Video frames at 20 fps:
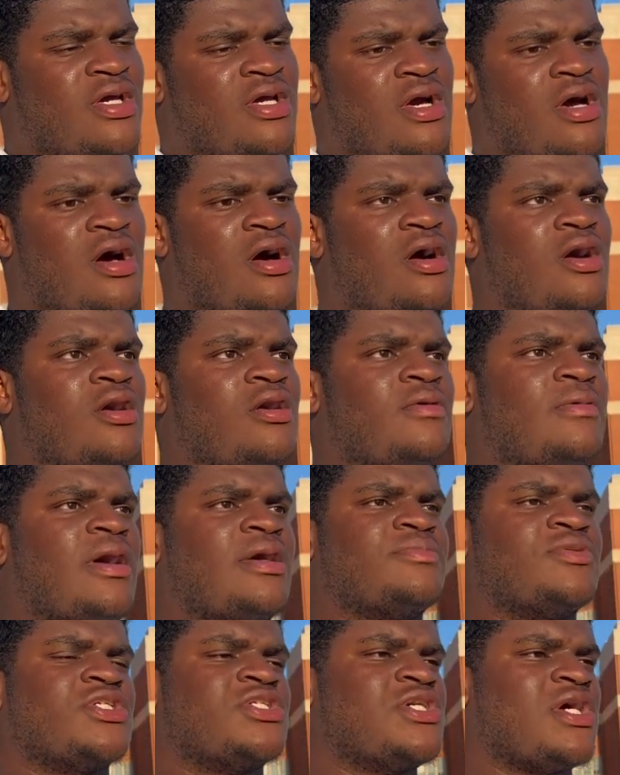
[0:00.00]
I
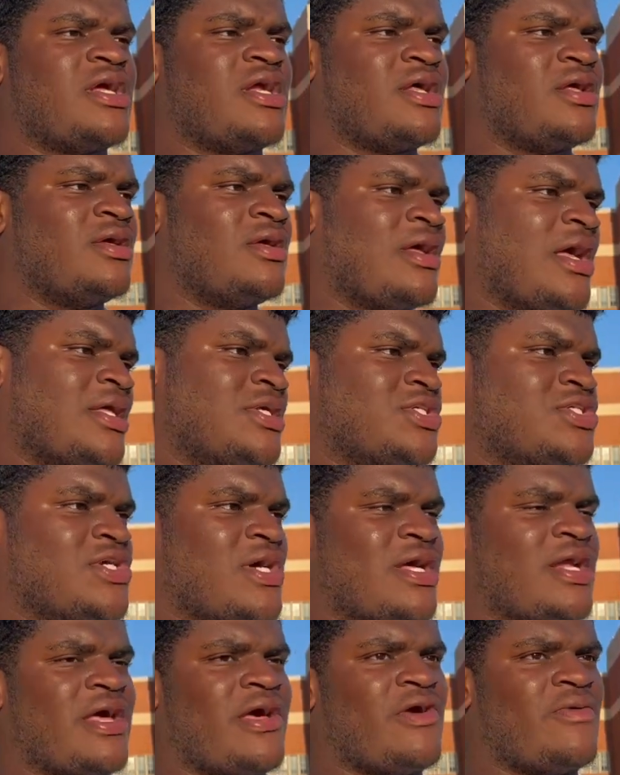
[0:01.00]
just
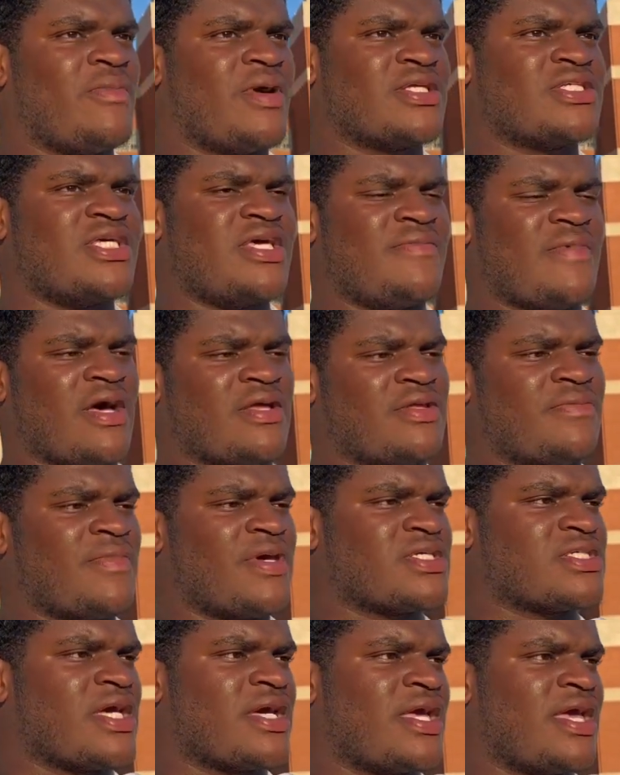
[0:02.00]
try to help my team out the
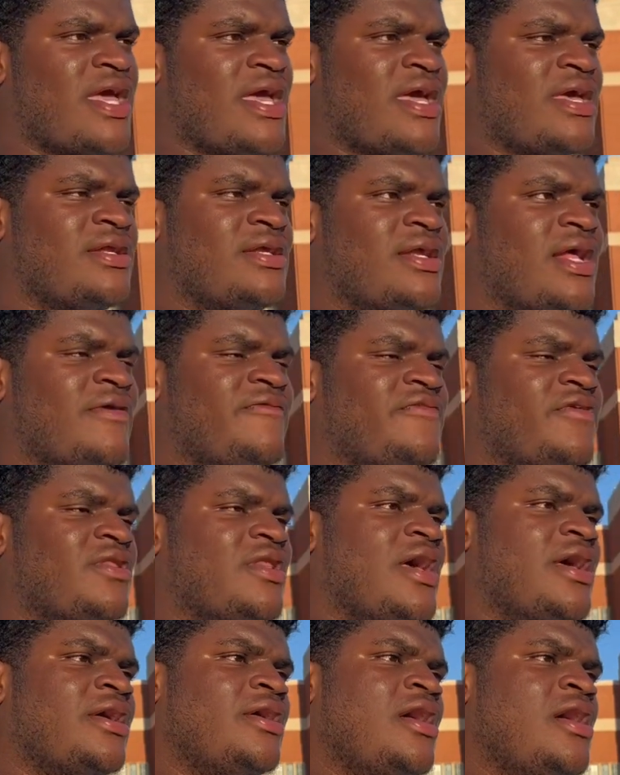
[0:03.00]
best I can, and I feel
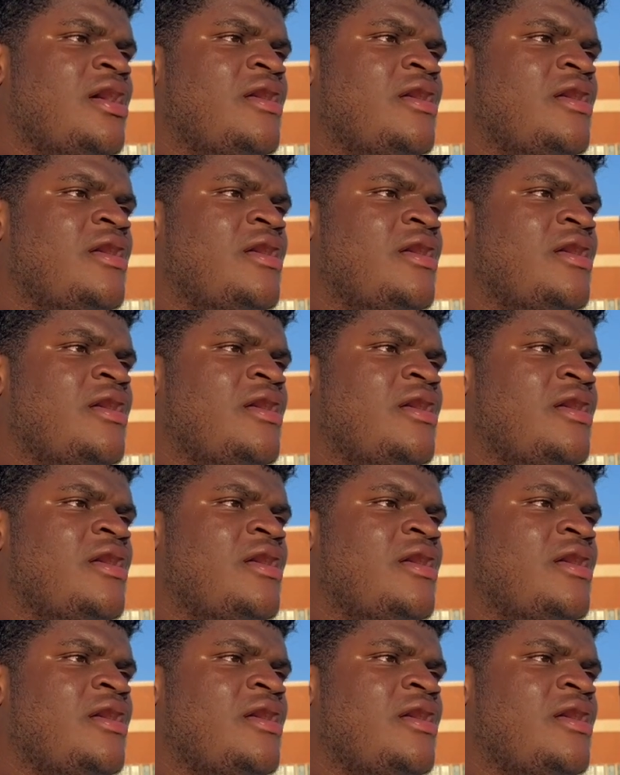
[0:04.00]
like